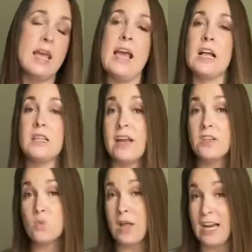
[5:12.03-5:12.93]
And
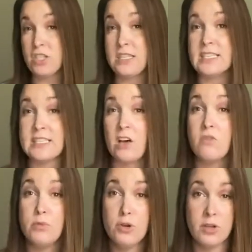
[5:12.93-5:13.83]
gliders will actually
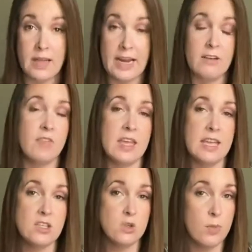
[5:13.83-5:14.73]
self-mutilate. If they
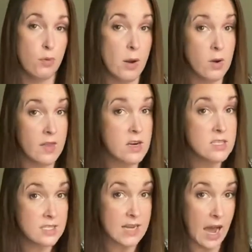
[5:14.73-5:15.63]
get to a point where they're
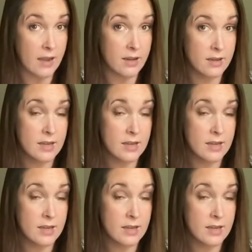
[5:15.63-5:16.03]
stuck,